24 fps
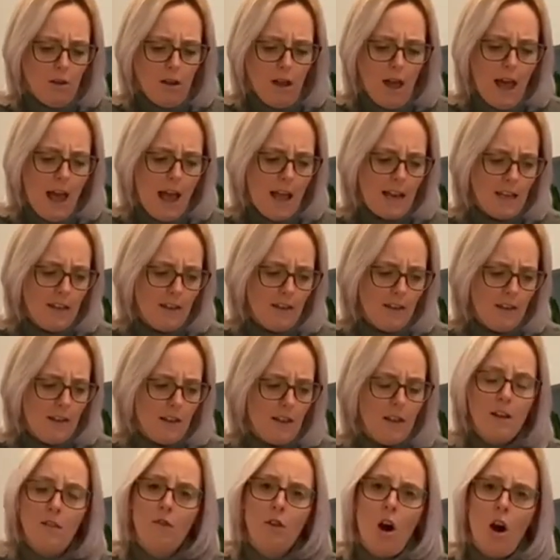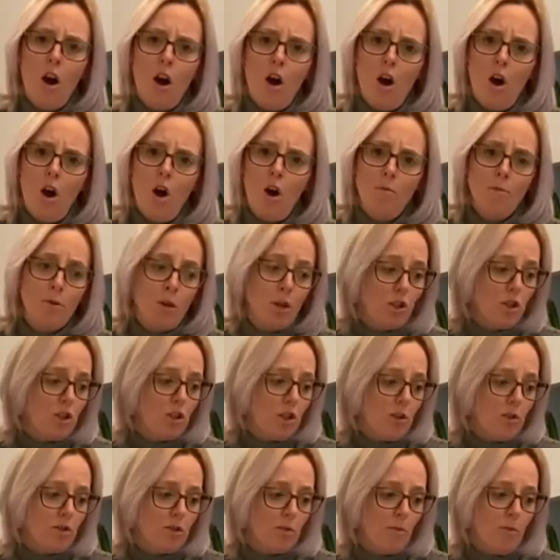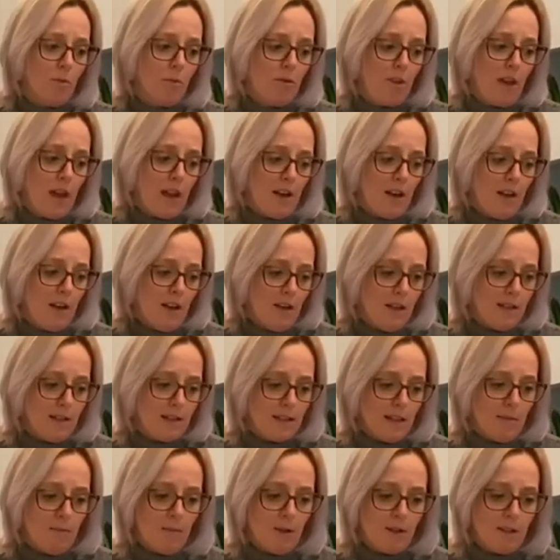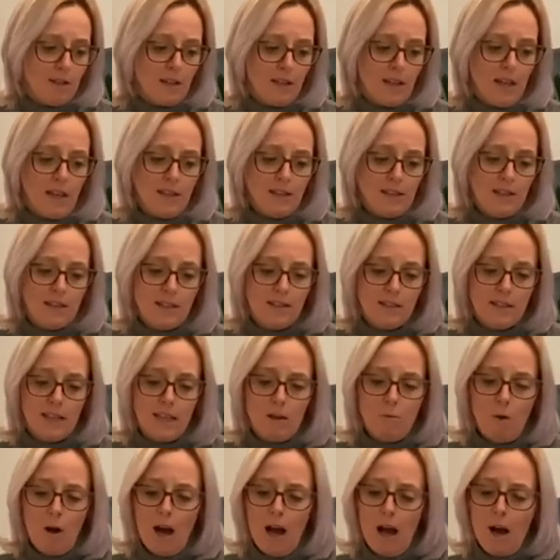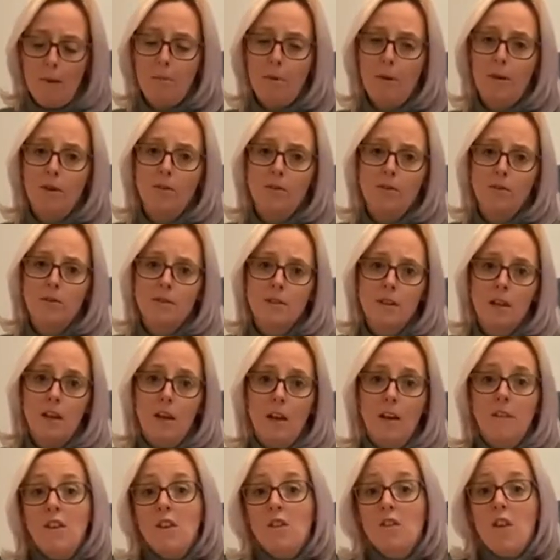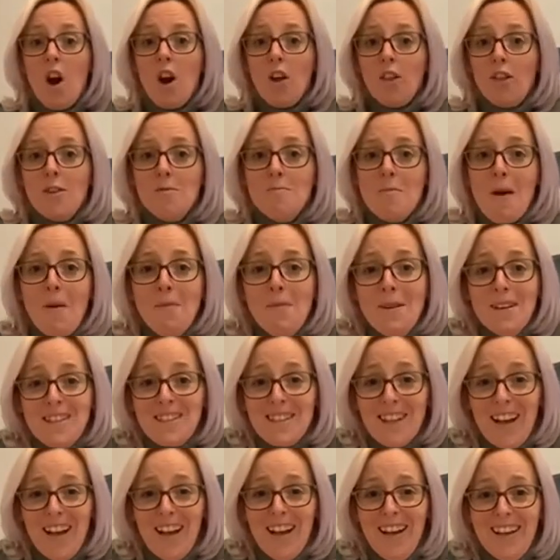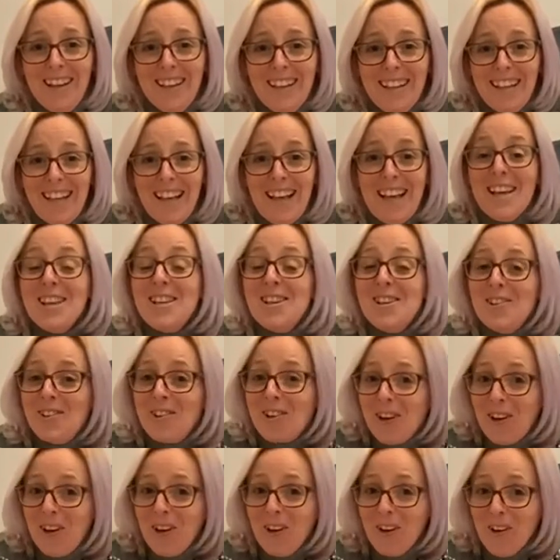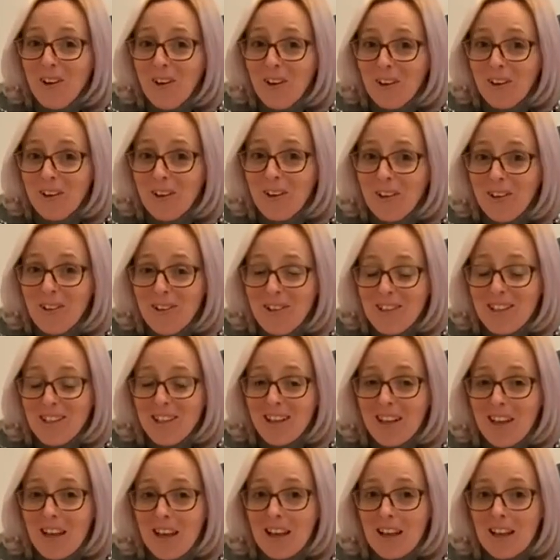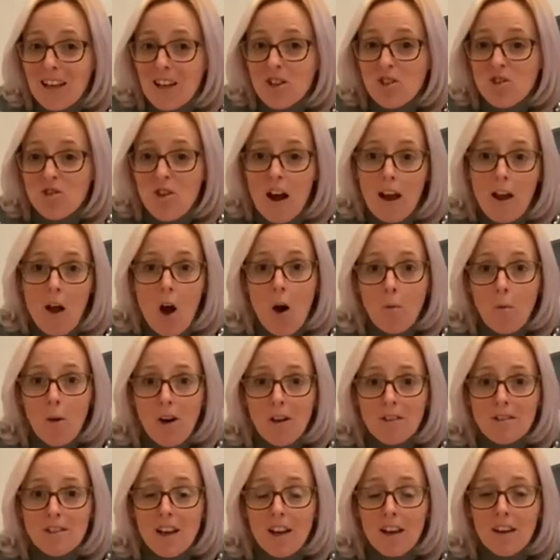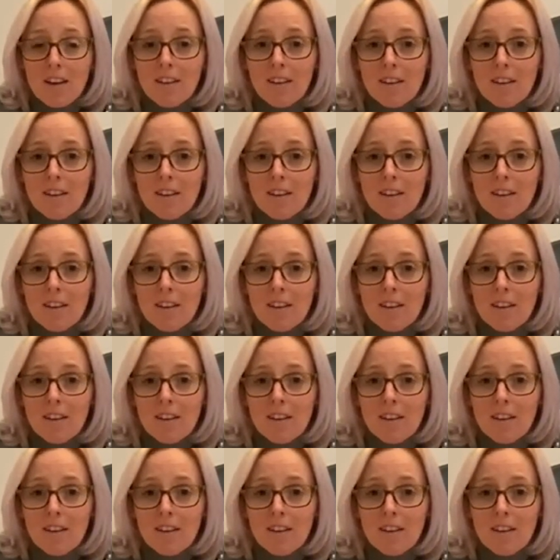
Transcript: Anything that you've got at home, you could do something similar to this and see what happens. If you've got a thermometer, you could try hot water.